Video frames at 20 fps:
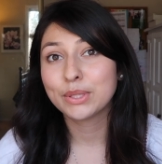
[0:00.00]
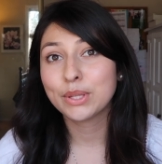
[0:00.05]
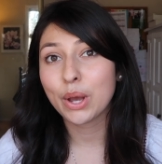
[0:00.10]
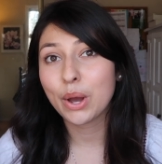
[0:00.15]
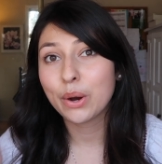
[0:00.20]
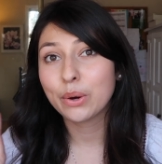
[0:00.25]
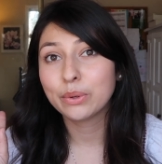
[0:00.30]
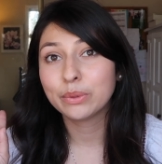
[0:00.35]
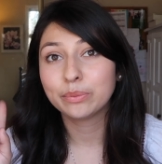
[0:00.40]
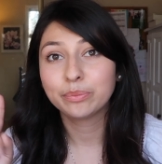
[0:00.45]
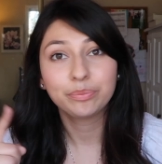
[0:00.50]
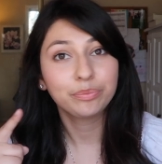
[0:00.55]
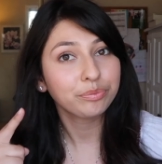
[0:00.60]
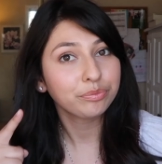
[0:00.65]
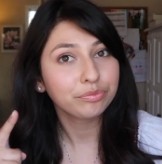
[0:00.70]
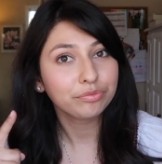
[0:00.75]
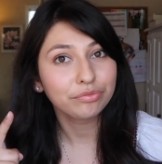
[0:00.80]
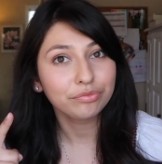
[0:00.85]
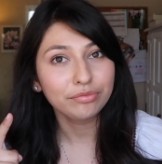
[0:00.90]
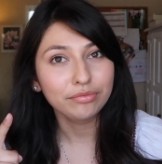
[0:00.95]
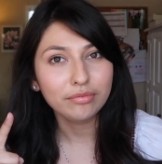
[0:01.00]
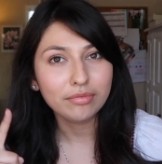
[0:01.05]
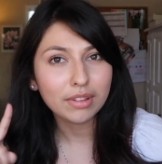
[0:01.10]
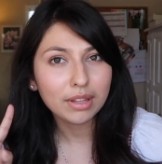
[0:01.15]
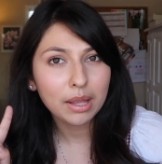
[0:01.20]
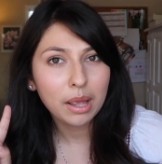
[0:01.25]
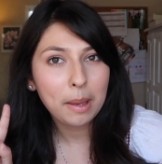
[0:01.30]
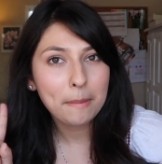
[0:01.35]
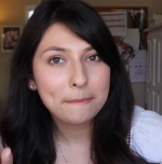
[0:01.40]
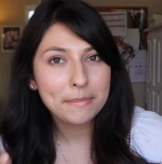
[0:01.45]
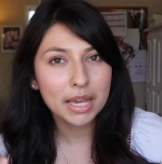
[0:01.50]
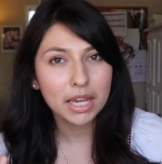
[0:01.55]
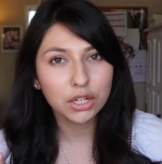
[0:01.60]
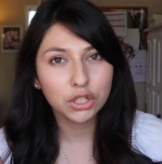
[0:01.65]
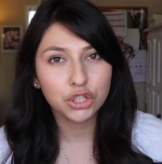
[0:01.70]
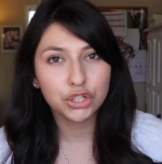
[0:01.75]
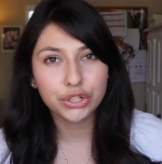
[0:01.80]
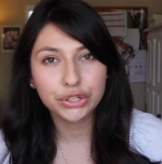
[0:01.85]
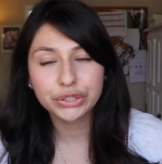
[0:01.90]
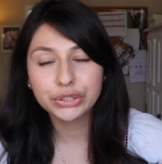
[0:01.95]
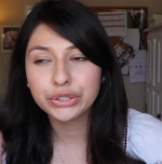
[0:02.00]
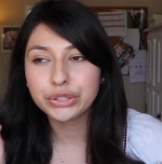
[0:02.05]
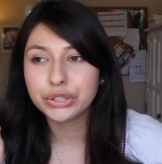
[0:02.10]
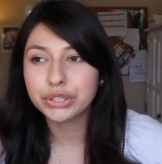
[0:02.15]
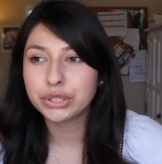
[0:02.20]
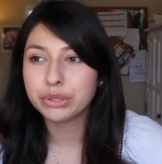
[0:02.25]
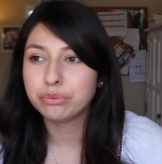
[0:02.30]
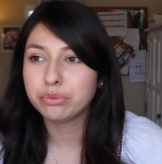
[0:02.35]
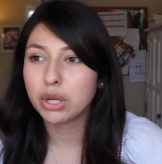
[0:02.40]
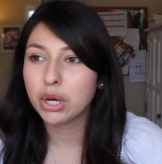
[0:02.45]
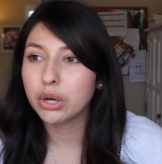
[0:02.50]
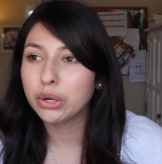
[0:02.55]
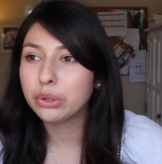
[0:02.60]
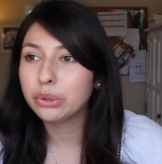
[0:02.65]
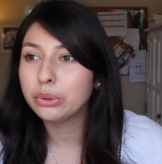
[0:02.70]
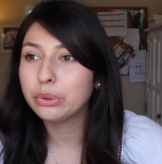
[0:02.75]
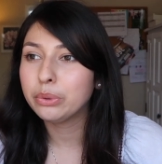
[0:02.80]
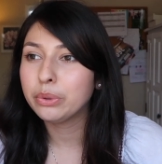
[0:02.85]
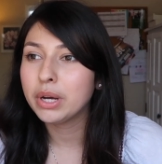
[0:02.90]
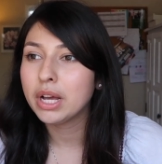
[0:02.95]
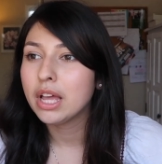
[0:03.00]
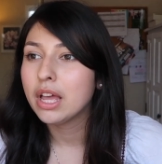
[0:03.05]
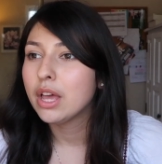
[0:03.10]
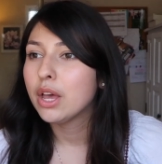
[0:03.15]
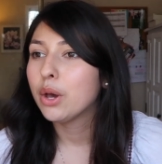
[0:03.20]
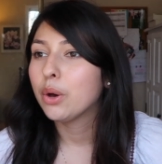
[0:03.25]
So make sure you know